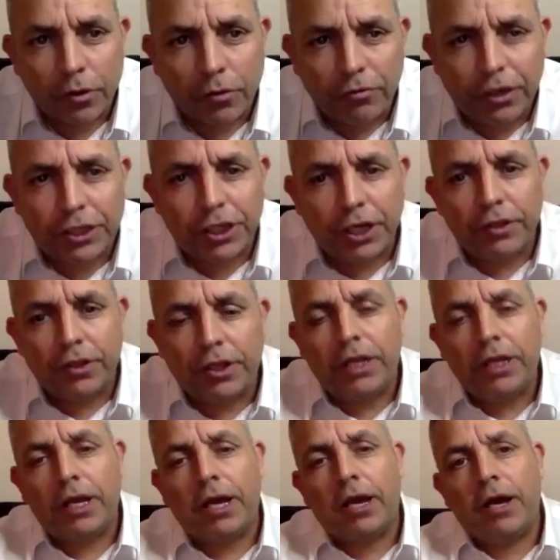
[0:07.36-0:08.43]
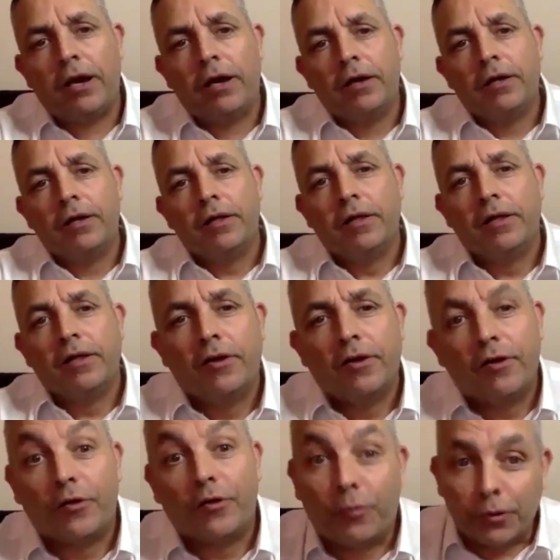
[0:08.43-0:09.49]
reaching the uh,
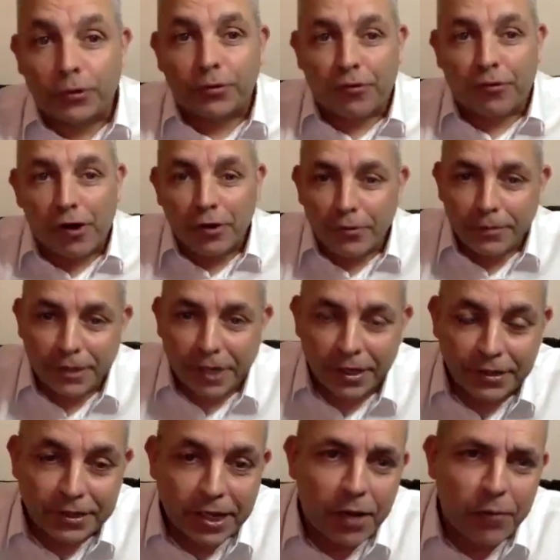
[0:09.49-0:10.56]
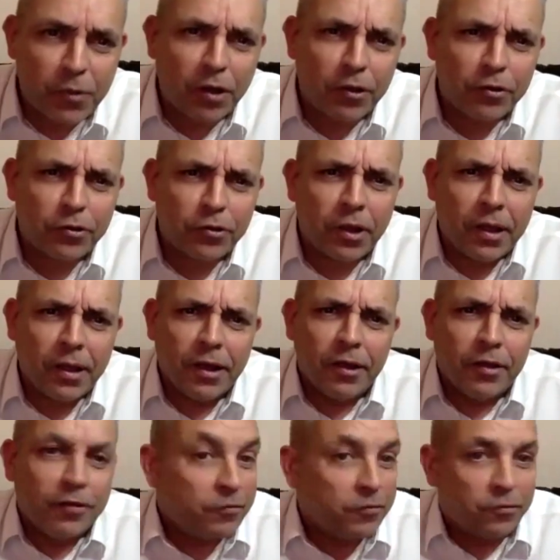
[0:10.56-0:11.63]
the quarterfinals, and um,
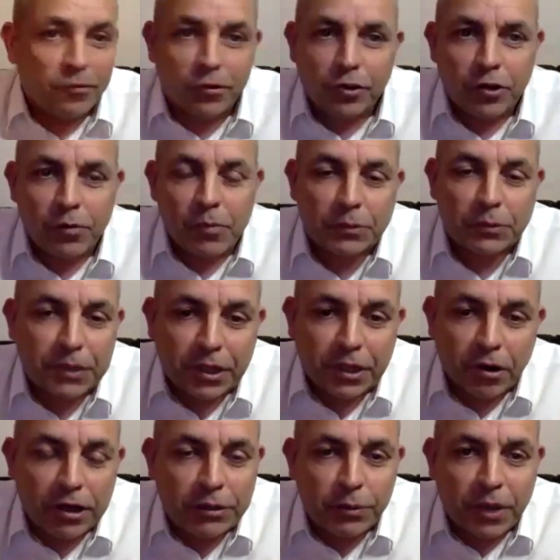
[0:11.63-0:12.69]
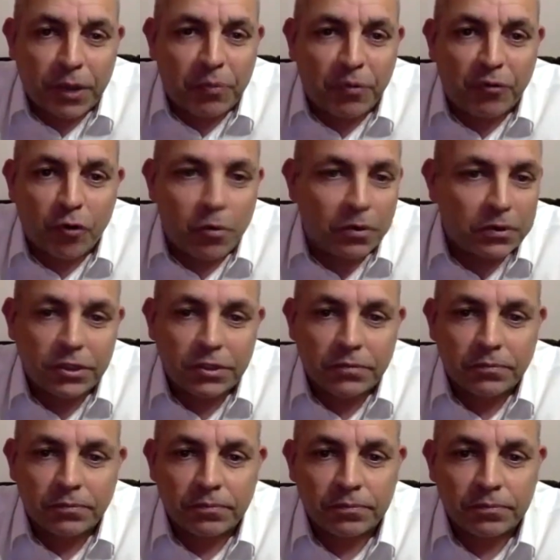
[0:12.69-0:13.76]
you must be delighted with that performance.
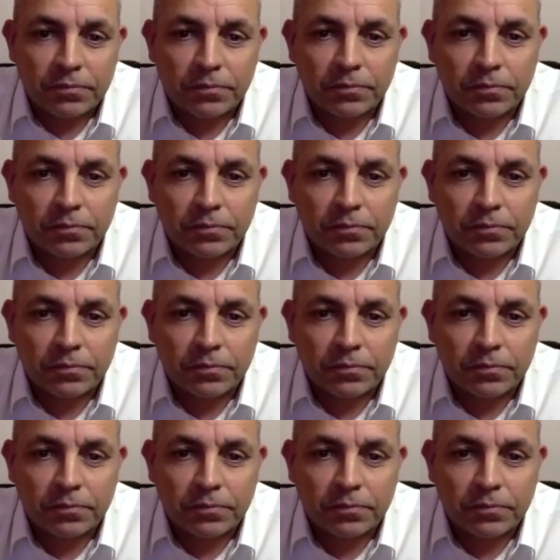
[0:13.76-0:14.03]
Of